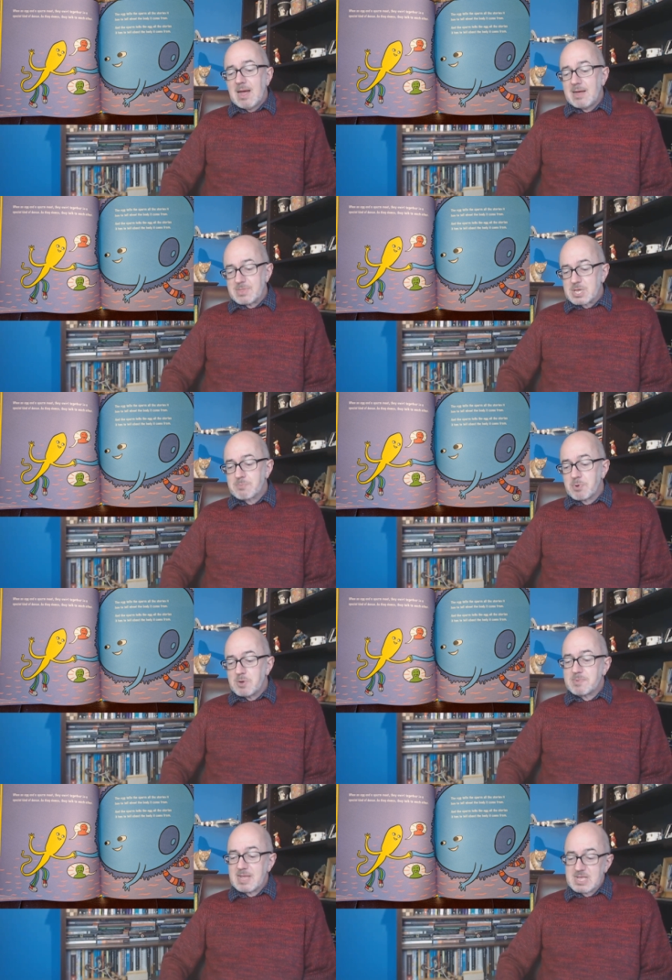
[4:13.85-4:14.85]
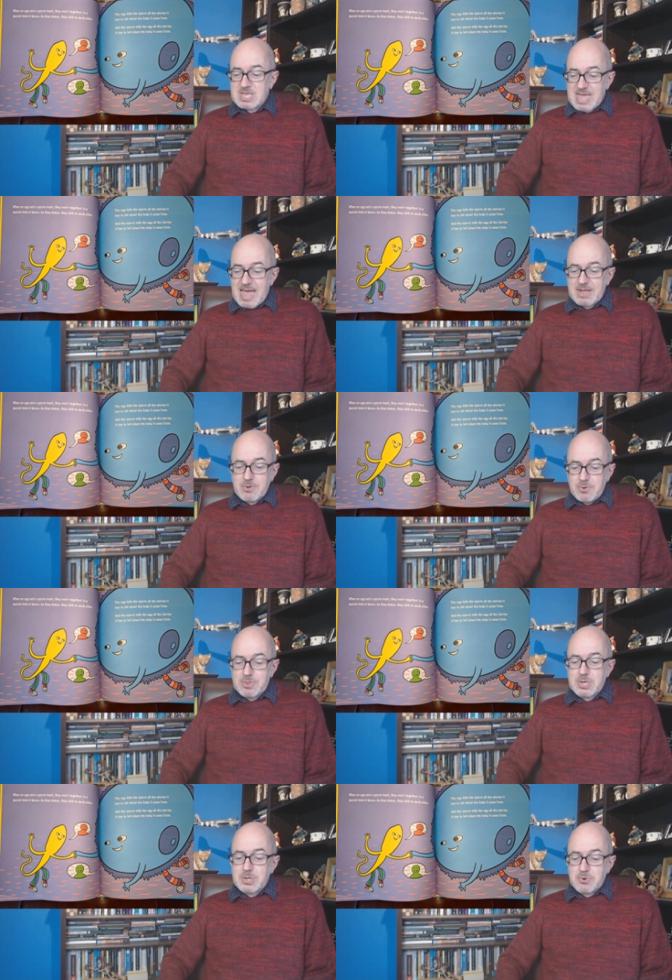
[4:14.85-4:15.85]
And the sperm tells the egg all
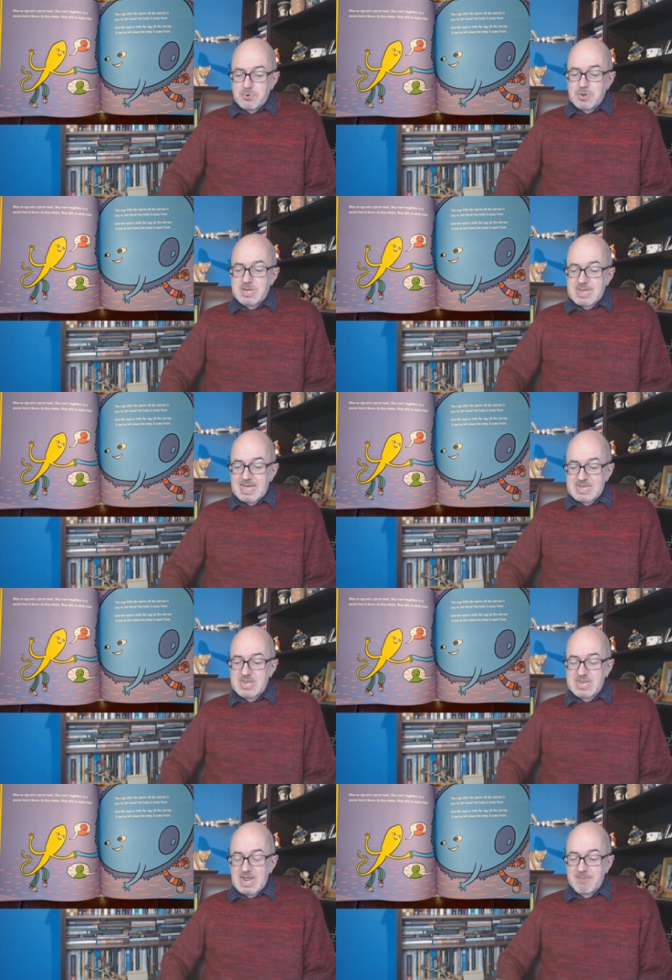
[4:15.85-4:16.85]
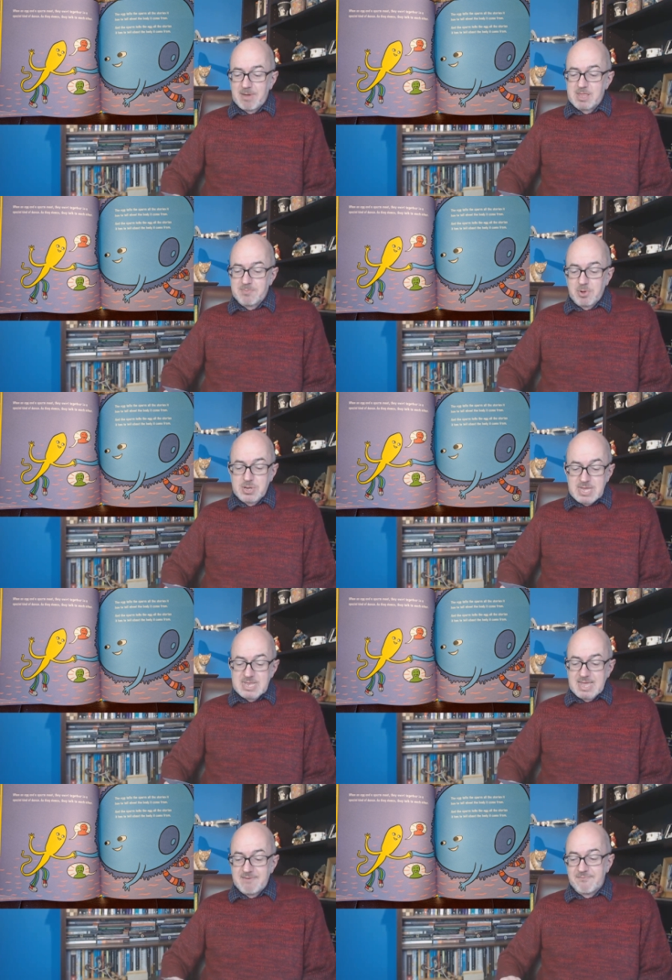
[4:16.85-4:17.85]
the stories it has to tell about the body it
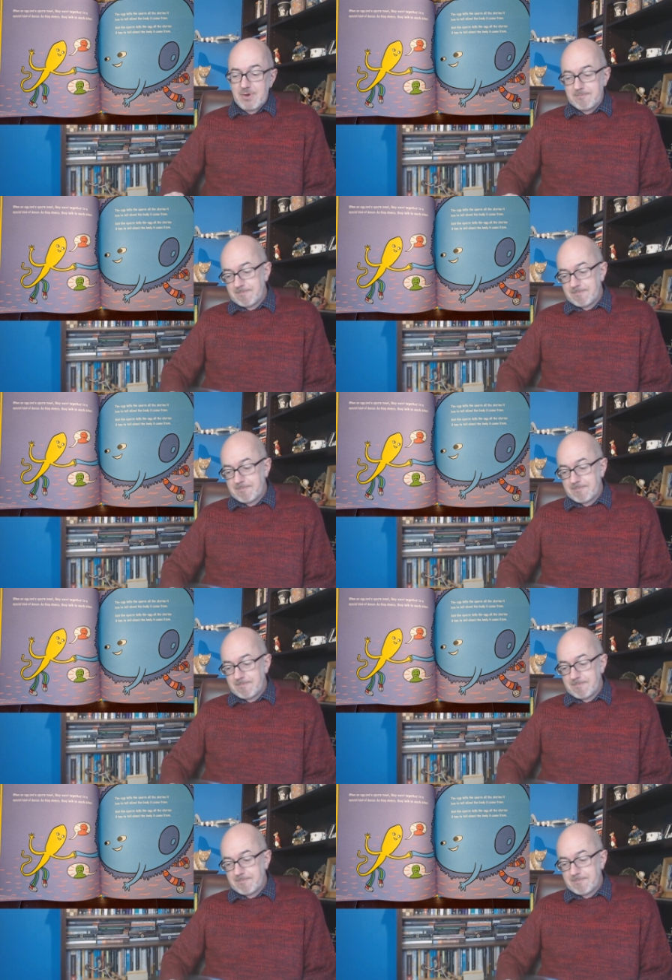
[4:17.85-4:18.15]
came from.